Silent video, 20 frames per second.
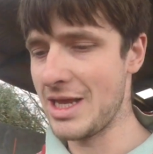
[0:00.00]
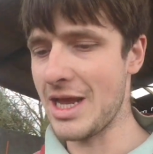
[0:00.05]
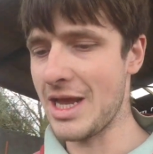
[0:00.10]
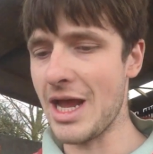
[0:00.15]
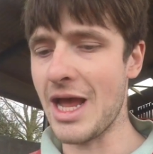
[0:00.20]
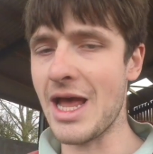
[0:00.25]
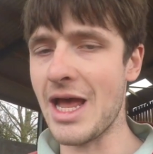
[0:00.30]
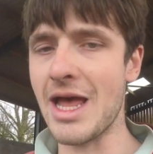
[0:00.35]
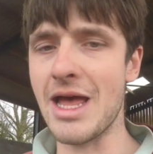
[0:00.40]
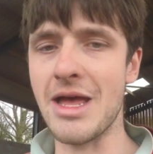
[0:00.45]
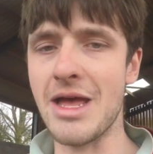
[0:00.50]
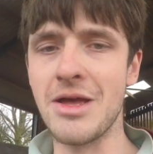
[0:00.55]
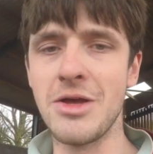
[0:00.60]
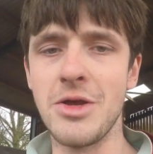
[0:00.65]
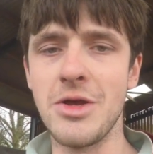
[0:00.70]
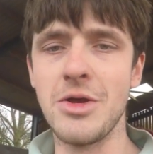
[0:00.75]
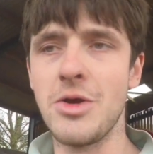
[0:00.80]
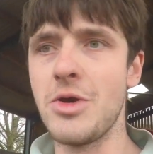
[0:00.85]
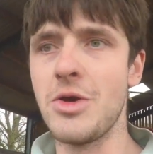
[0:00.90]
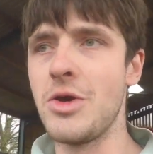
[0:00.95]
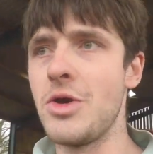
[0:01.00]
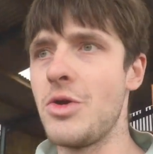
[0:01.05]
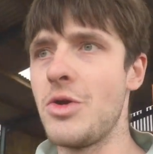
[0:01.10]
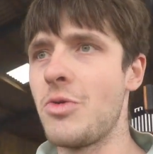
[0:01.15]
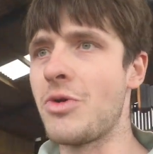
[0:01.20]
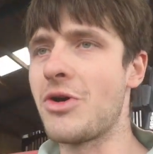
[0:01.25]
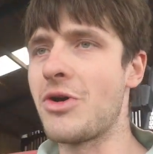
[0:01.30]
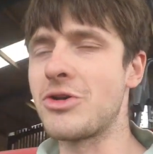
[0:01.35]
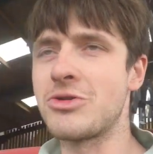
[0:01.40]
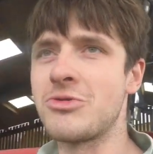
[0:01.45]

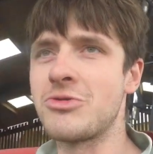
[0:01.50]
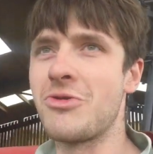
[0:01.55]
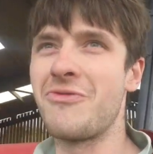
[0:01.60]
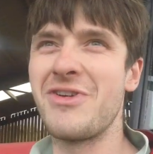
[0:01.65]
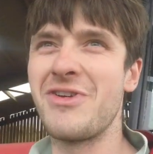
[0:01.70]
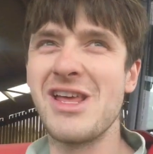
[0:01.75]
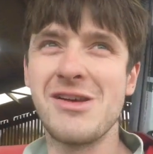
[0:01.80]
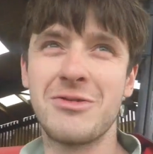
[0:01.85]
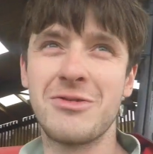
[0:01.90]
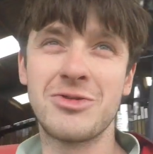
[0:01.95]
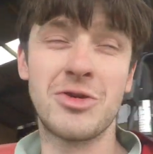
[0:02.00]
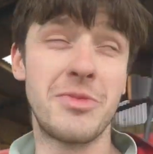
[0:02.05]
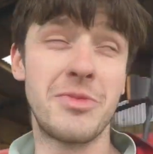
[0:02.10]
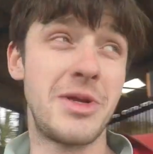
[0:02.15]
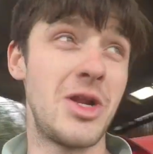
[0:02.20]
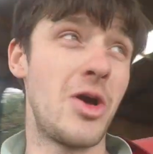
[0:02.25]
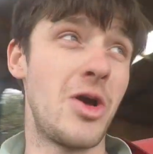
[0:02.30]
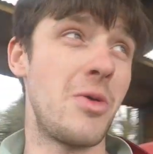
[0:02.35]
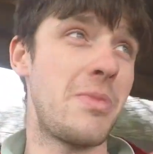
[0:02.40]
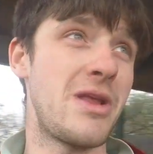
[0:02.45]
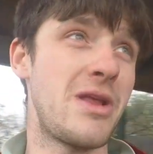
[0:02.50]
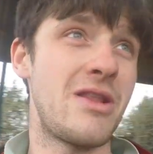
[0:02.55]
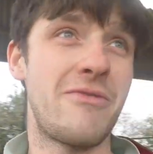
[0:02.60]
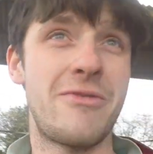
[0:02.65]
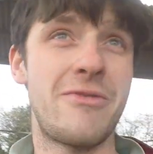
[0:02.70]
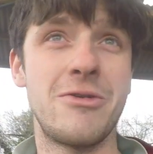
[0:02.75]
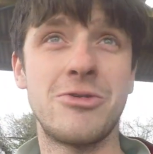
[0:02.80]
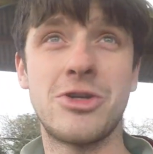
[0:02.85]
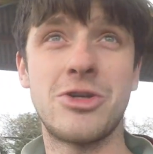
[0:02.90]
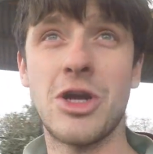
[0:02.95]
We've got some good videos coming up in the
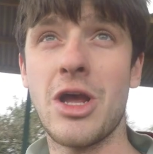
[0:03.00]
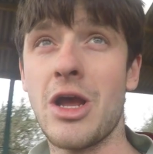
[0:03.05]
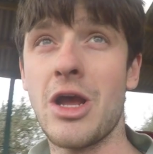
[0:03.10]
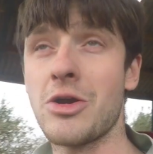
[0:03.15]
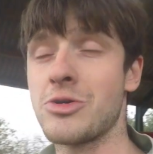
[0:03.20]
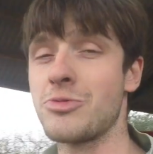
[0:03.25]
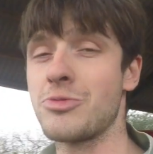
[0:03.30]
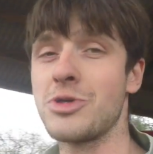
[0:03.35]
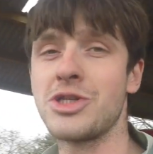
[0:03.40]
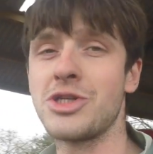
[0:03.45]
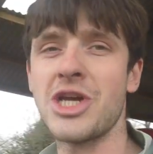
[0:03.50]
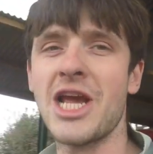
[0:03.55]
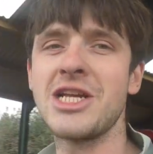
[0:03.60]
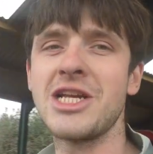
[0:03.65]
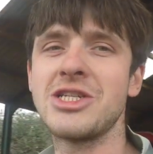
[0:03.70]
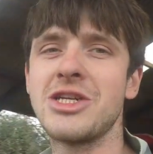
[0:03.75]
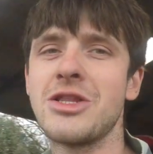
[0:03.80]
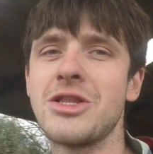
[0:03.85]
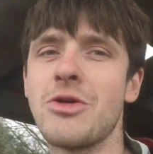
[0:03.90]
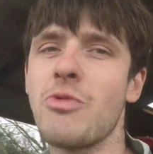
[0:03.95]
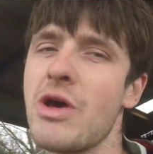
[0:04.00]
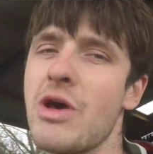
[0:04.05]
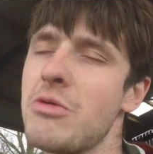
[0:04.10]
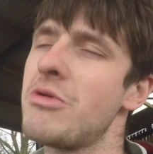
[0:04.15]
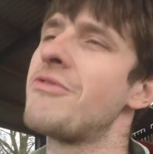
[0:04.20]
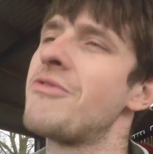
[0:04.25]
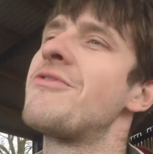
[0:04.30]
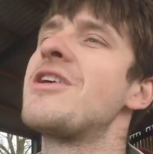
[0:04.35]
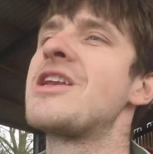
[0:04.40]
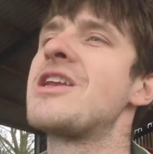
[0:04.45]
future because we're changing the way we
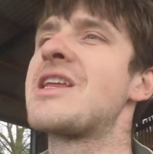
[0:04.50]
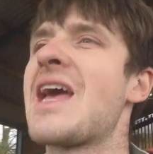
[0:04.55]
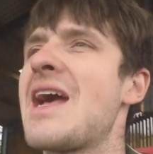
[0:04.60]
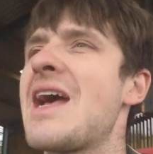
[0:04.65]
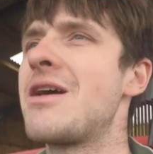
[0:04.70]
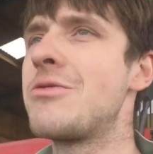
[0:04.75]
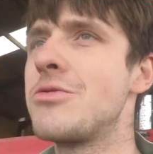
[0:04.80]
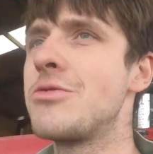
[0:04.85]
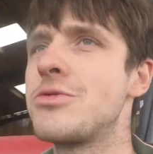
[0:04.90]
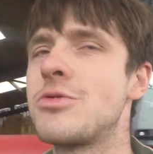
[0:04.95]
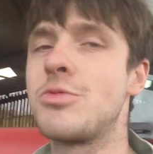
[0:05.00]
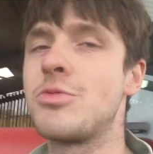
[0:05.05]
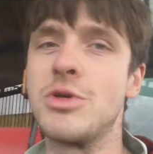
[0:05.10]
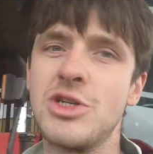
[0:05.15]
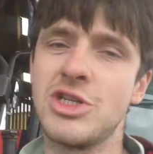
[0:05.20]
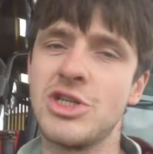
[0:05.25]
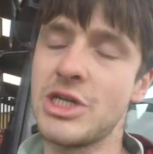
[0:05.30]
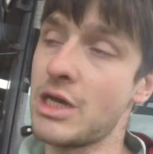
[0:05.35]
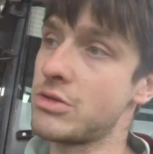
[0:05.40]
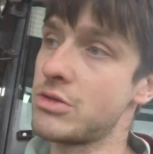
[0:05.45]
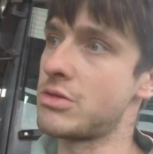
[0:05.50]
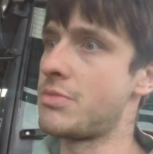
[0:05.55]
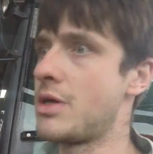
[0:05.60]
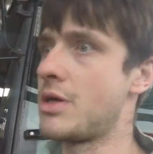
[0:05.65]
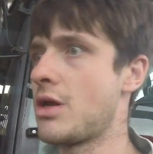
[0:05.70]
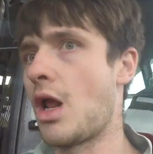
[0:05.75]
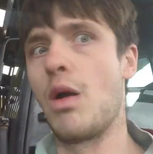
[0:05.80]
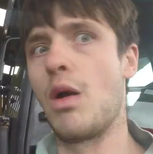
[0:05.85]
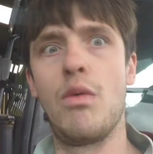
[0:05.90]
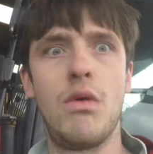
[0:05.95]
feed cows, which sounds a bit
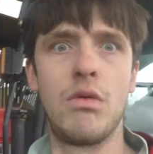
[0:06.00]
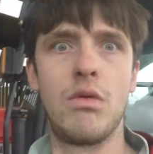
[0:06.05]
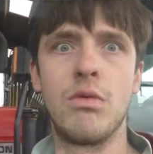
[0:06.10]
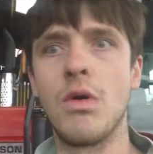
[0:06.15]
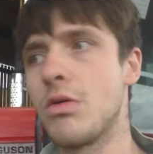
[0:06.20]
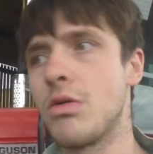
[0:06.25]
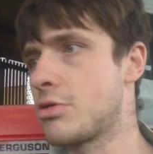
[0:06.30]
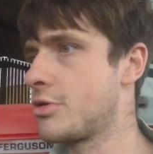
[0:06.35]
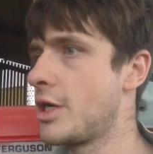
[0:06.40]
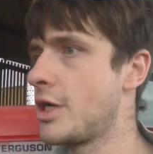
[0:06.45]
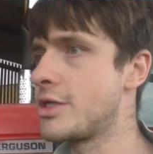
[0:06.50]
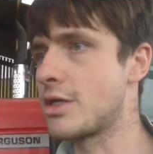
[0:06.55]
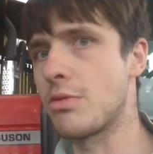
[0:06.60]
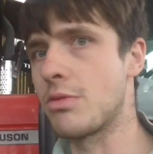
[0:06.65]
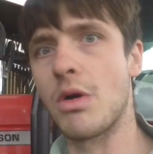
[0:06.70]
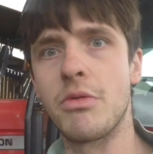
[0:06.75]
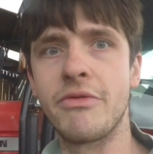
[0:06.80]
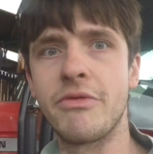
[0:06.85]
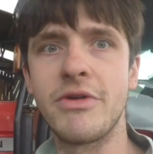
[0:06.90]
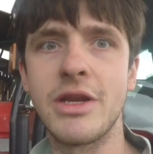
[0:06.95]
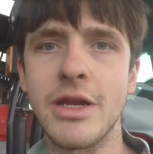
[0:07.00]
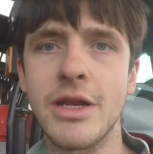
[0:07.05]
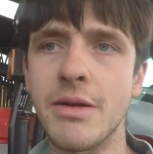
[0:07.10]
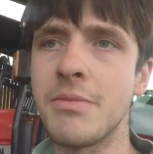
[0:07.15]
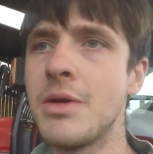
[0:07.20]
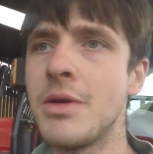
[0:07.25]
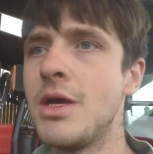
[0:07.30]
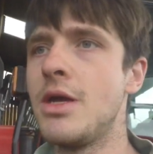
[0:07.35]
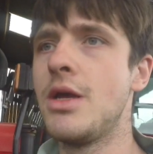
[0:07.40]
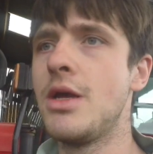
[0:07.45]
like, whoa, crazy, what we're feeding them.
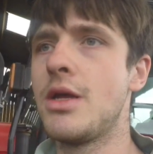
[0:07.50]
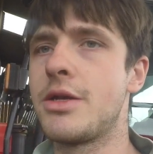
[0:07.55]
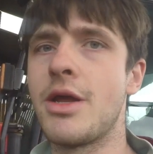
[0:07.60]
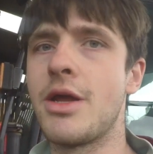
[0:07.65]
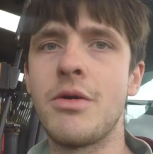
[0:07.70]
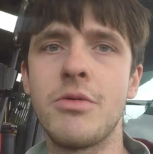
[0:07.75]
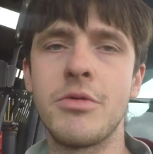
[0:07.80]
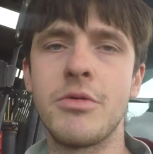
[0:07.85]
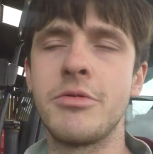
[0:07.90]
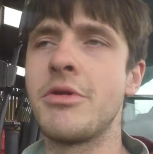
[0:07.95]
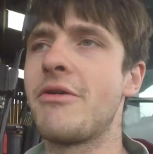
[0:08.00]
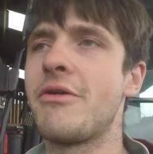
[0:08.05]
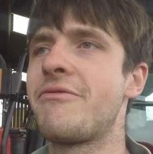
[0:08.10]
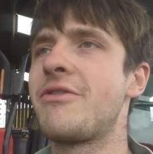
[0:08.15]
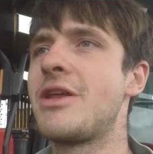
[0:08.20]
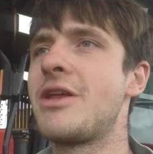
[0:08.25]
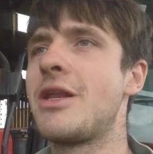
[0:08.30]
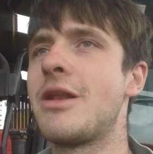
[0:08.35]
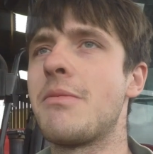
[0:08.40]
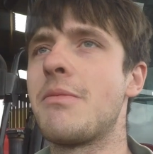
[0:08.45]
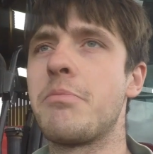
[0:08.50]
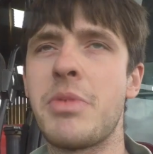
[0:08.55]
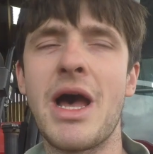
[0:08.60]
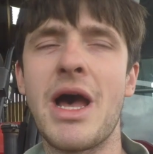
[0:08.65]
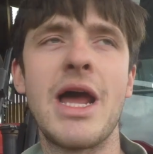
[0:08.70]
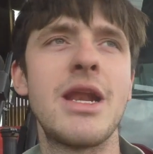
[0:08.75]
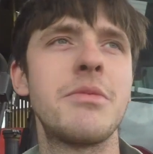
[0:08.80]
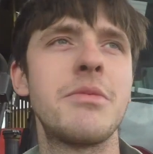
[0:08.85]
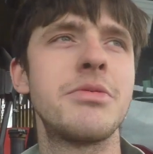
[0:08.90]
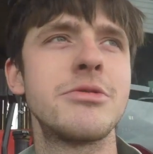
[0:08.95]
Don't worry, we're not feeding them
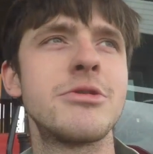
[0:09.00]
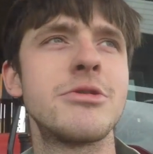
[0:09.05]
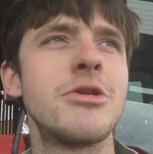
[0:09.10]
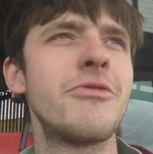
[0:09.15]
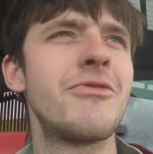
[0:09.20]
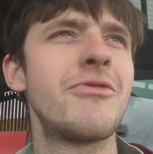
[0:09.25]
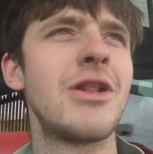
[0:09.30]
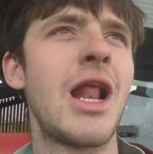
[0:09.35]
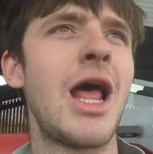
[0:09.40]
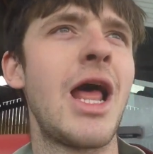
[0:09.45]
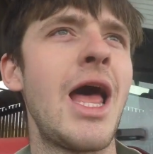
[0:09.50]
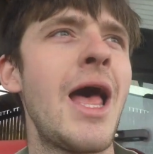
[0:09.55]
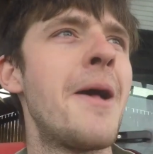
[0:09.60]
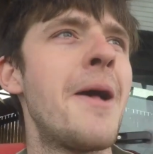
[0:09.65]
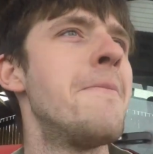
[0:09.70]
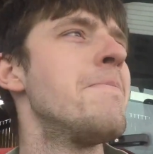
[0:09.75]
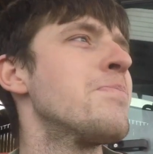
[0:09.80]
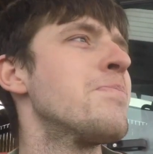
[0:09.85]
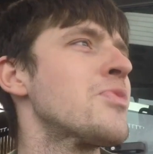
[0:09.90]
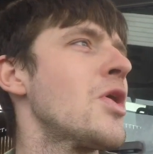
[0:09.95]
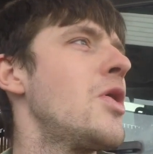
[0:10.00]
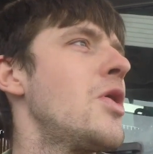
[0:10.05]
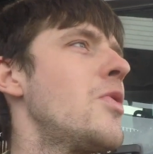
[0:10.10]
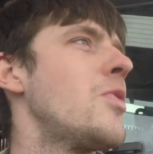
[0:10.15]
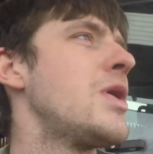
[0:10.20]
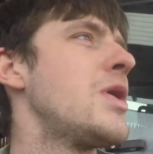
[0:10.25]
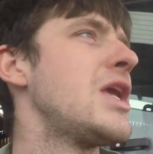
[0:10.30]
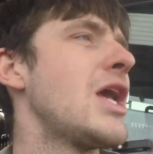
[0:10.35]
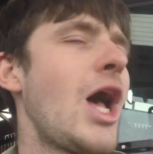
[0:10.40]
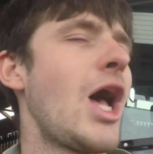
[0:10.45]
pineapples or nothing like that.
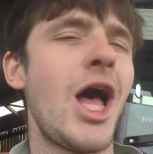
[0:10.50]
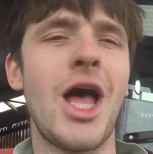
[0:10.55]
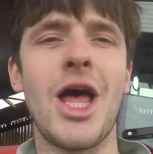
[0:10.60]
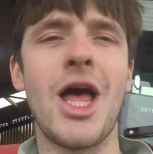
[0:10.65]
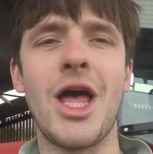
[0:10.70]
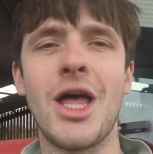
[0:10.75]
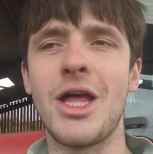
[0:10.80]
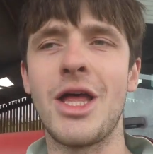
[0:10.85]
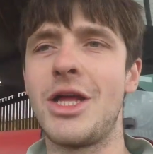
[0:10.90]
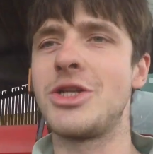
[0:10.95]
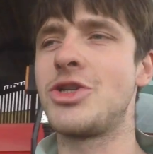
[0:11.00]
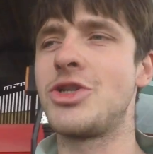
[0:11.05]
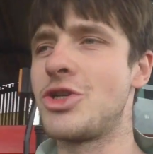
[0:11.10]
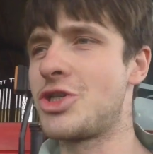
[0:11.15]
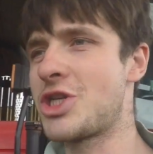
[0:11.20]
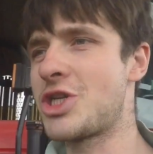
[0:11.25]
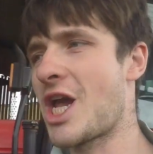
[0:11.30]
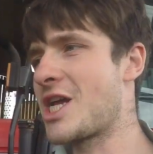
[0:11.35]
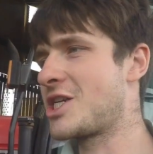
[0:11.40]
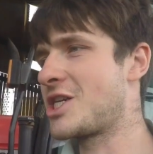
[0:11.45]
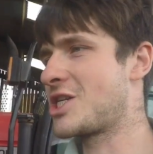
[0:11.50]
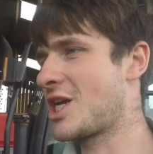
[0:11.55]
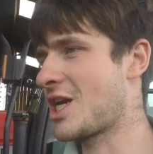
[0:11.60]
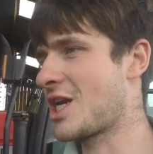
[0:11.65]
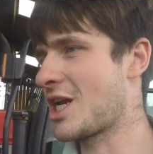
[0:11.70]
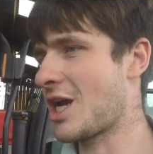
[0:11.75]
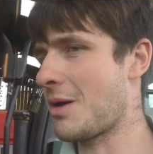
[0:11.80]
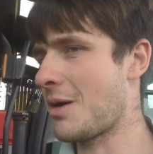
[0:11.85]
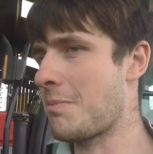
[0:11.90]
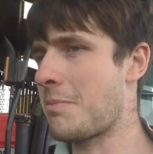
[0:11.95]
We are just
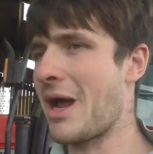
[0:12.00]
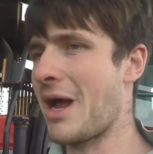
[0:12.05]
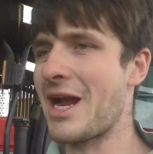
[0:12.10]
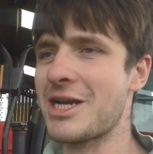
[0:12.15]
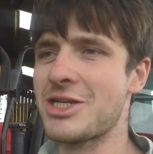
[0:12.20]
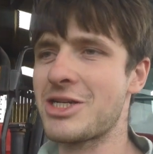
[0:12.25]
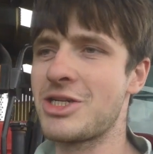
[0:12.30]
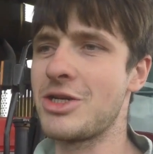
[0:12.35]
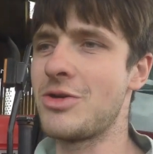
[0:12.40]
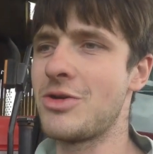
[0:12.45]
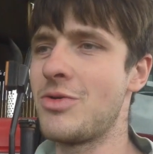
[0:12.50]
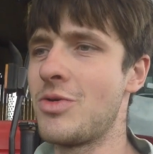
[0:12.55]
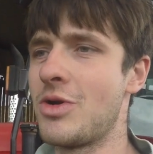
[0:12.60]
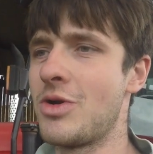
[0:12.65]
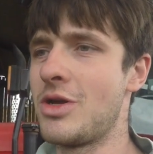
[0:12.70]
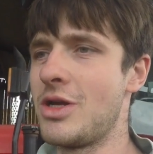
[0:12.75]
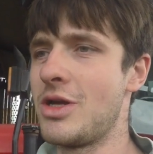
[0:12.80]
changing back to